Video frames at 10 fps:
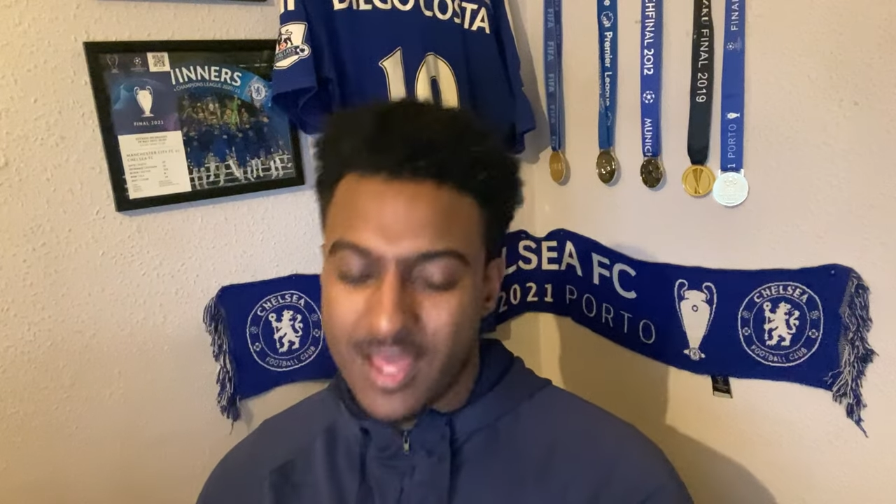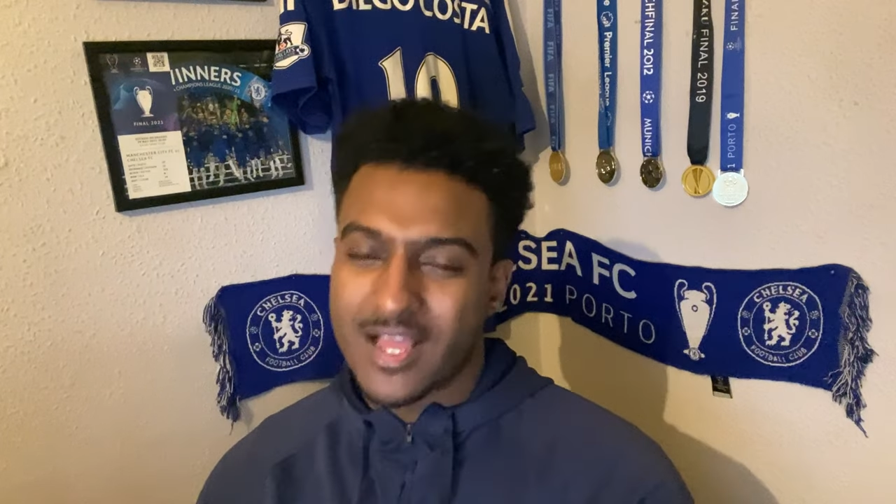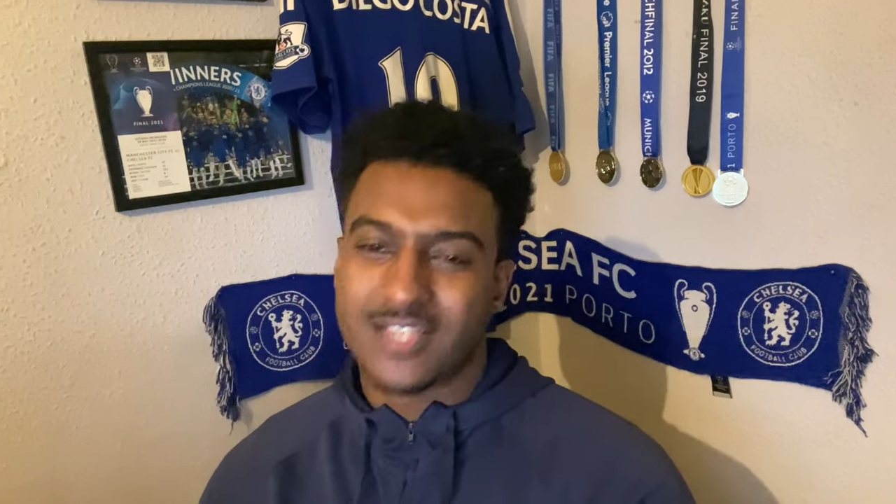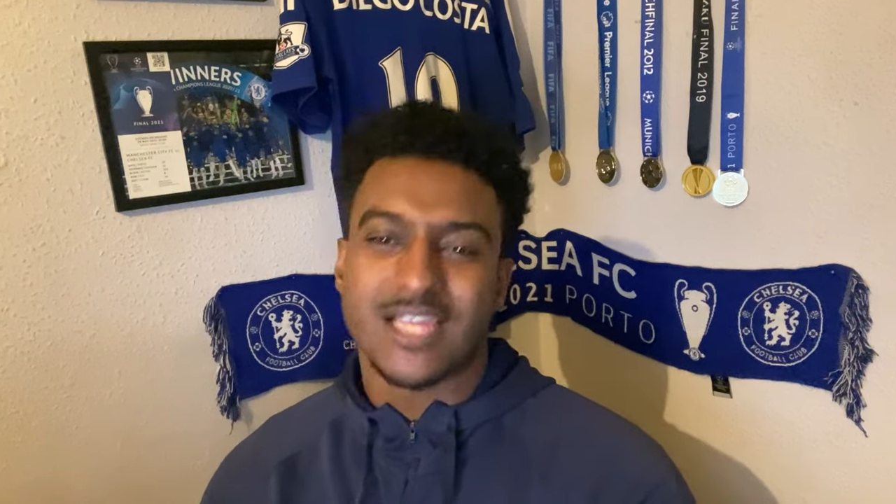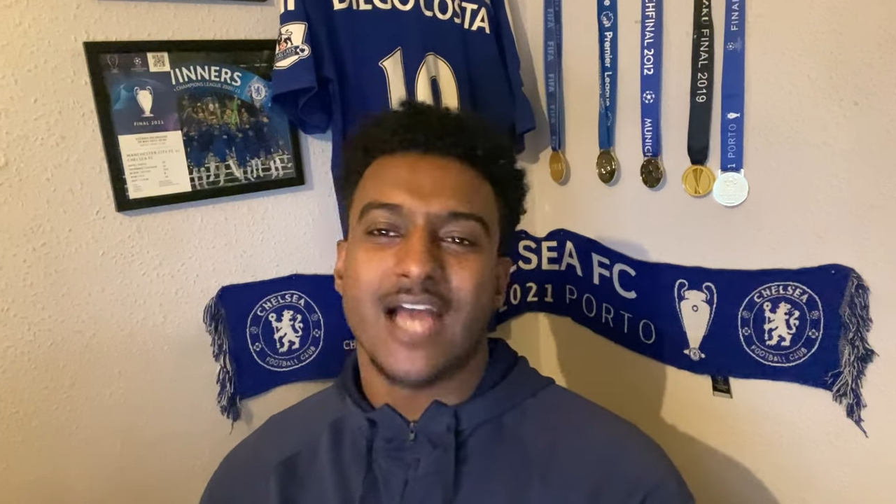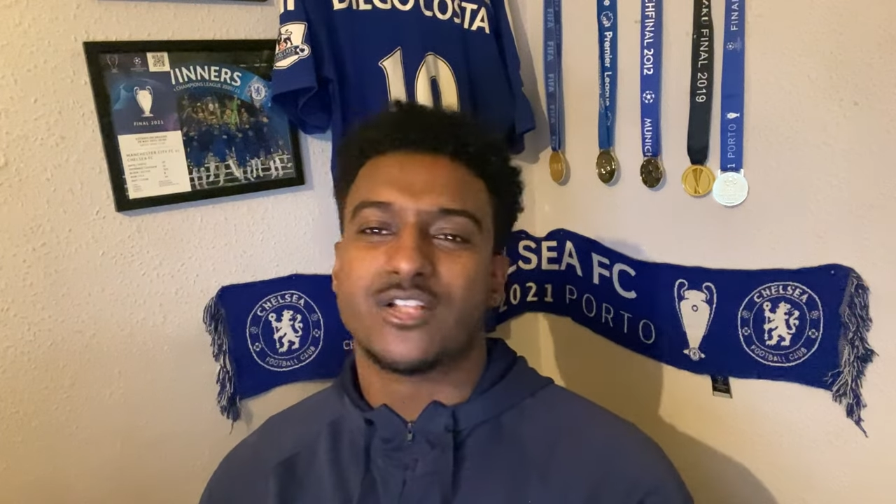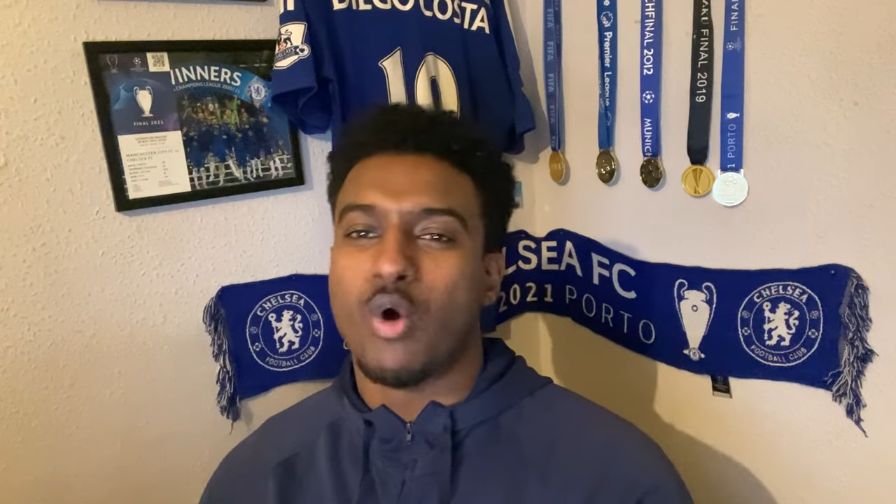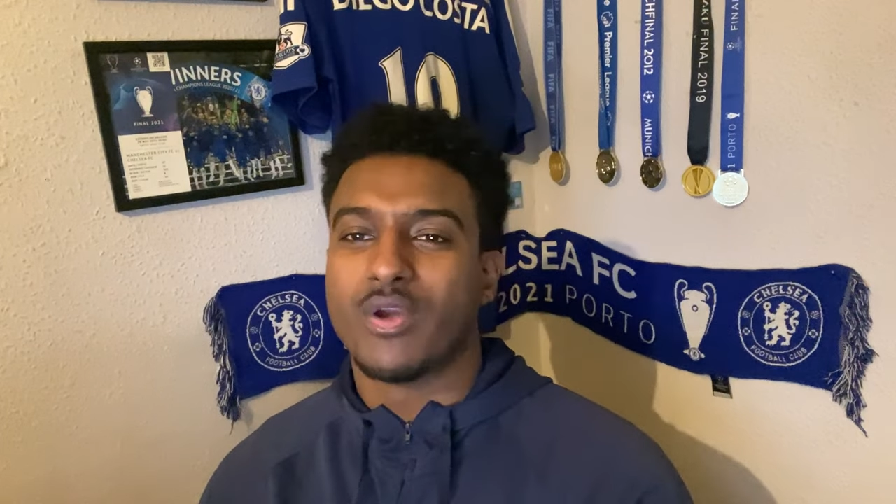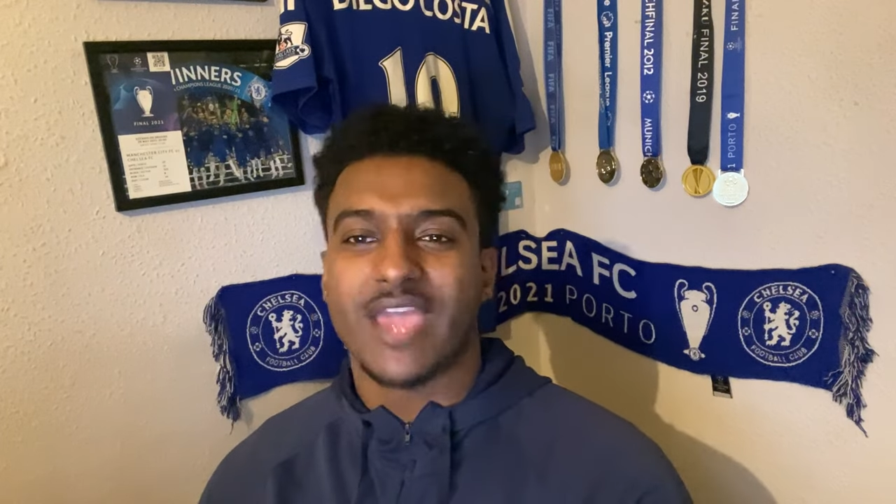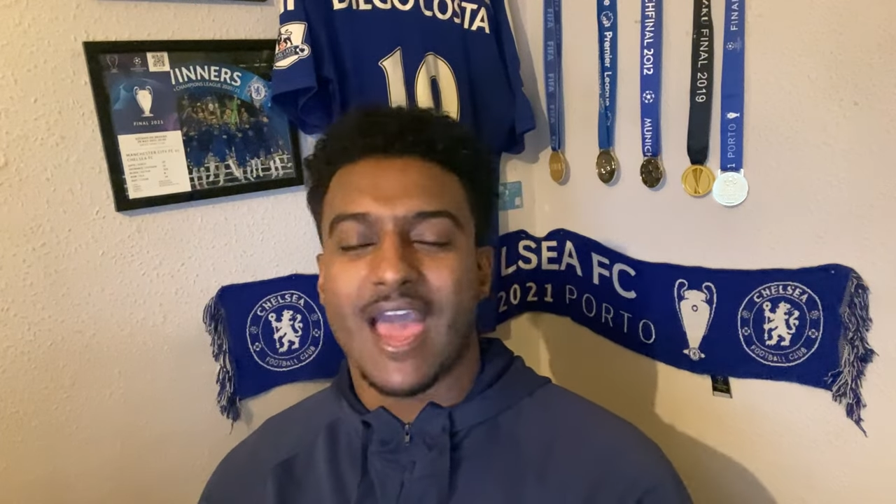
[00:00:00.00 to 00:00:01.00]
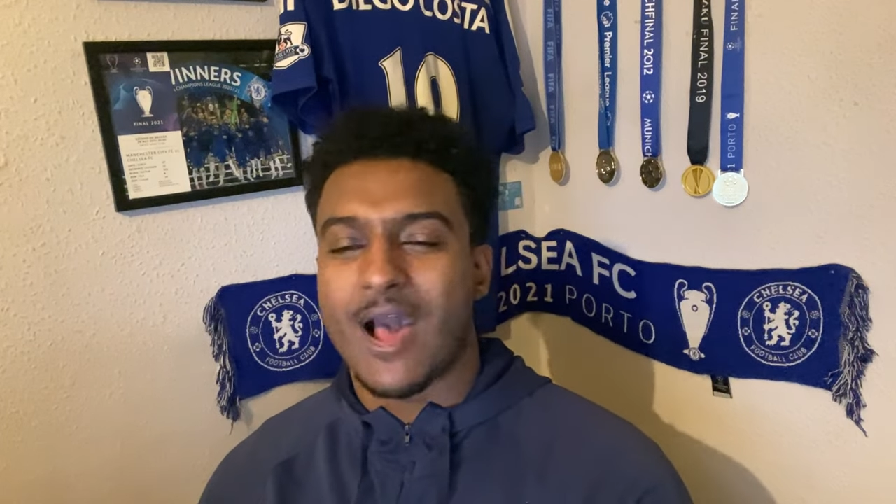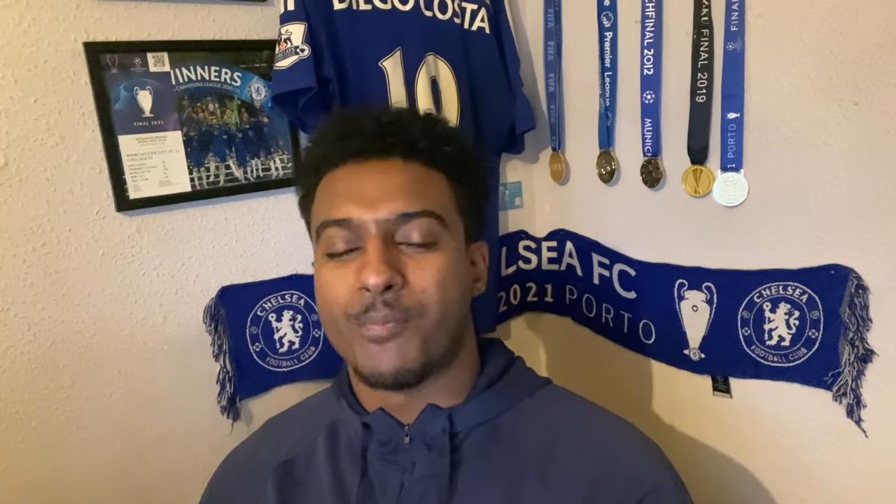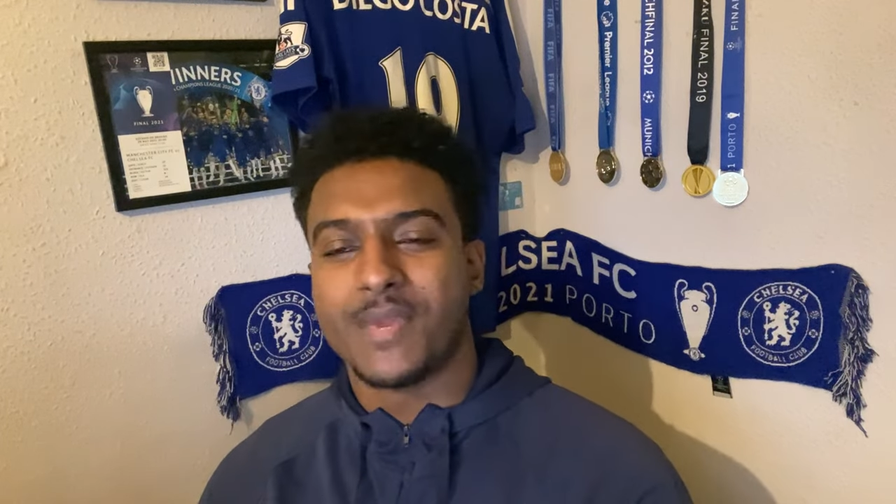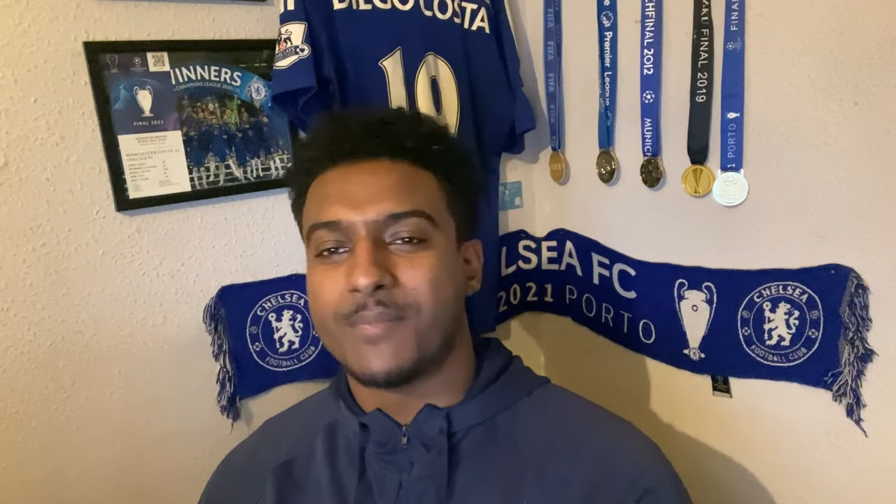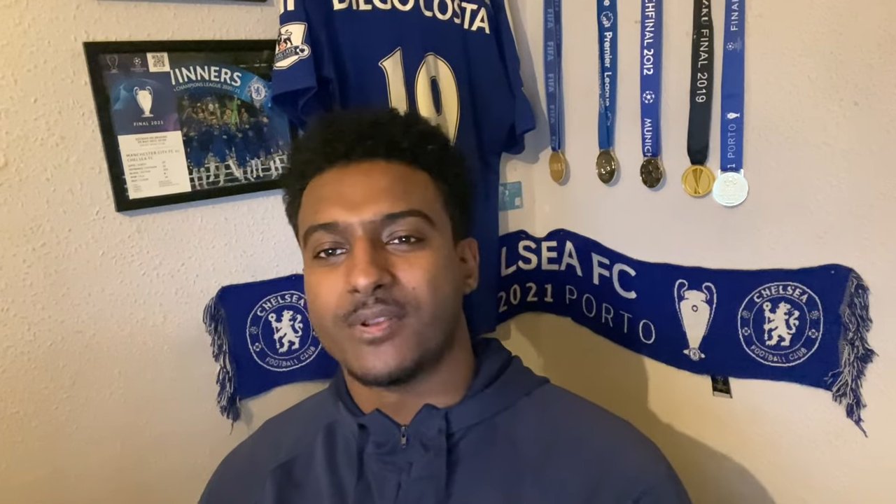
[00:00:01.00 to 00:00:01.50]
Because I don't get how
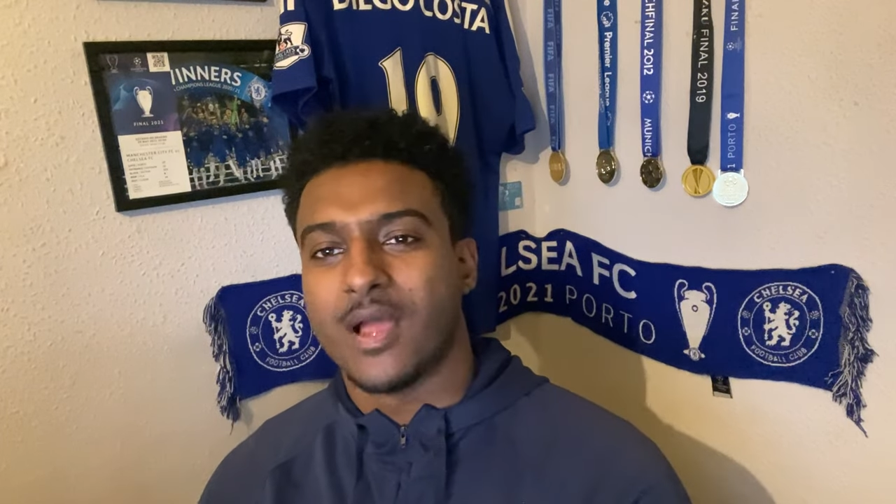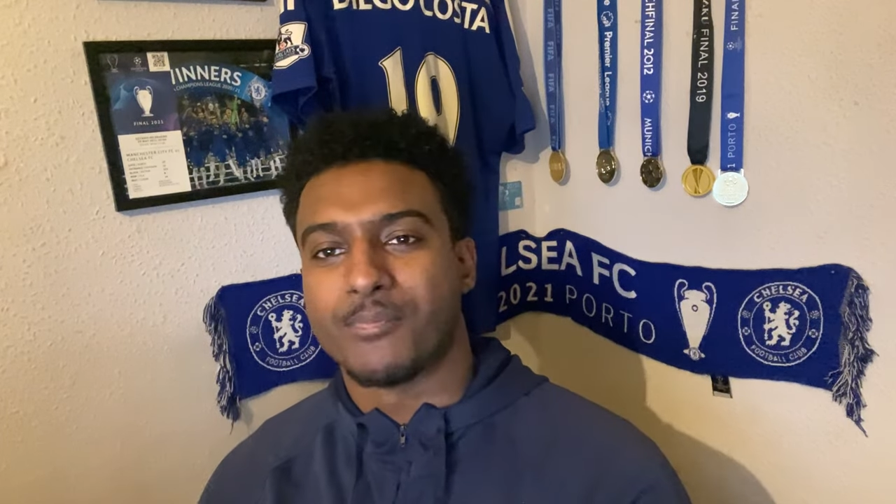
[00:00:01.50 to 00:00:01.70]
people are